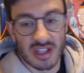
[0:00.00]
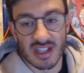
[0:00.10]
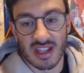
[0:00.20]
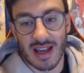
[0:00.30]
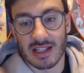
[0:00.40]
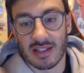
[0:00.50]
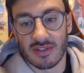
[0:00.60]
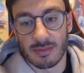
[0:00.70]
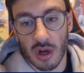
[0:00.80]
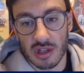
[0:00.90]
it's in the active
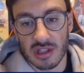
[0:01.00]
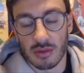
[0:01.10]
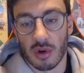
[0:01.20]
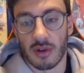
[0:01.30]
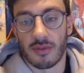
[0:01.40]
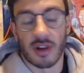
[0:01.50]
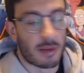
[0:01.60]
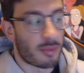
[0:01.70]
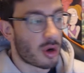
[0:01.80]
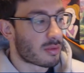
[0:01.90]
spot of
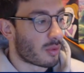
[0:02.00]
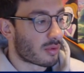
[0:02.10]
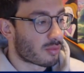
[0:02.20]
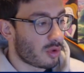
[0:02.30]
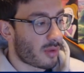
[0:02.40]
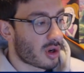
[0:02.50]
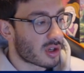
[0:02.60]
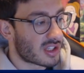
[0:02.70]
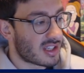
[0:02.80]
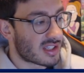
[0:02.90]
Pokemon with rule
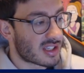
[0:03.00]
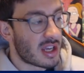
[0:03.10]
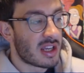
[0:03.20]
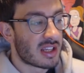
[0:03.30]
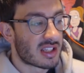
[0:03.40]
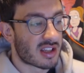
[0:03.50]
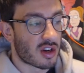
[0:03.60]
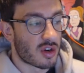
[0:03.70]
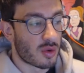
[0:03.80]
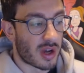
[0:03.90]
boxes,
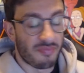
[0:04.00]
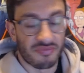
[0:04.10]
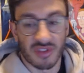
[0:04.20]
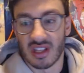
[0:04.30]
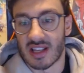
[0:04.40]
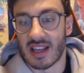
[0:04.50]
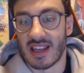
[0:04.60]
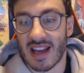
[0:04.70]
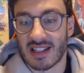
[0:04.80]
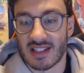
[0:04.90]
so things like
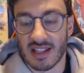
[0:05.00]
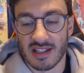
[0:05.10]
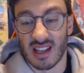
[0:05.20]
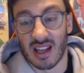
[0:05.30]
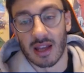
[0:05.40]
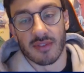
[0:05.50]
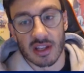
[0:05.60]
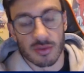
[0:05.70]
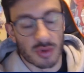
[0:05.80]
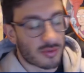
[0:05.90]
EXs and
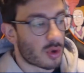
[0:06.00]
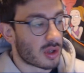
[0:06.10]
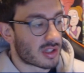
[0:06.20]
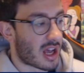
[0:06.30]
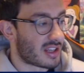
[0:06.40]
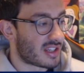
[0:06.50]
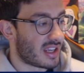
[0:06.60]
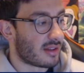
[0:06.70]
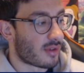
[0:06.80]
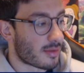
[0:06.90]
Vs, which of course aren't
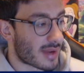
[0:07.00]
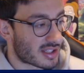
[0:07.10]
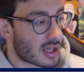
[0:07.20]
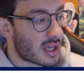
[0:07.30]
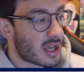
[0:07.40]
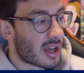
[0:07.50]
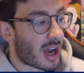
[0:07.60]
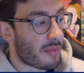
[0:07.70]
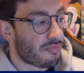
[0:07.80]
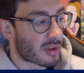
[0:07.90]
in the format,
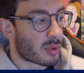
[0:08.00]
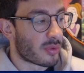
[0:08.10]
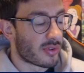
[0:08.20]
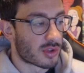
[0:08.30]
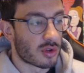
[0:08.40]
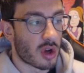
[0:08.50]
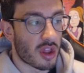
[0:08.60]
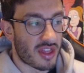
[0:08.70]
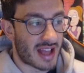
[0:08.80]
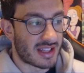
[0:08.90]
but we also
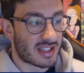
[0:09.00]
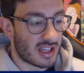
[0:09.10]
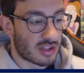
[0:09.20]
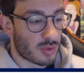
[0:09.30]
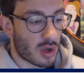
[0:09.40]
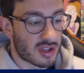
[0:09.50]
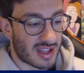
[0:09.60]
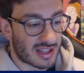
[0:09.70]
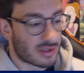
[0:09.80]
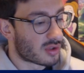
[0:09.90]
got that as well, so
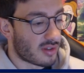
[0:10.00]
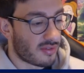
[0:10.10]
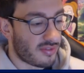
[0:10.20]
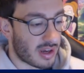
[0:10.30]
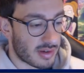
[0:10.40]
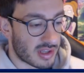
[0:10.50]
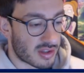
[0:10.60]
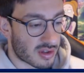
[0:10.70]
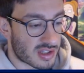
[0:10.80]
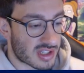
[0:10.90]
that's also very
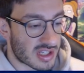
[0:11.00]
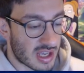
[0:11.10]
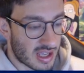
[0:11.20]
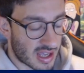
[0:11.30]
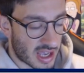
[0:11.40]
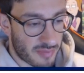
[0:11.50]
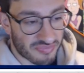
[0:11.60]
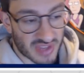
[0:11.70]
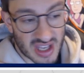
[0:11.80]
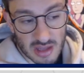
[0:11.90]
good.
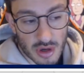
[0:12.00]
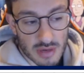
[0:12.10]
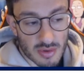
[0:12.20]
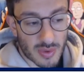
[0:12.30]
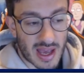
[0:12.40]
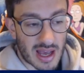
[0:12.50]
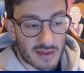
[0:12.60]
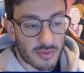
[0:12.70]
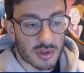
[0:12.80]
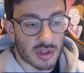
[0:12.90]
Another Pokemon that
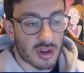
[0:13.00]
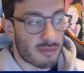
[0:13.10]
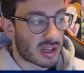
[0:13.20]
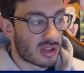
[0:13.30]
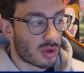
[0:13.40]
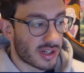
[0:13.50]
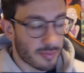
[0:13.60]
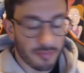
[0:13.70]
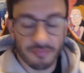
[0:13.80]
we've also got Munkidori.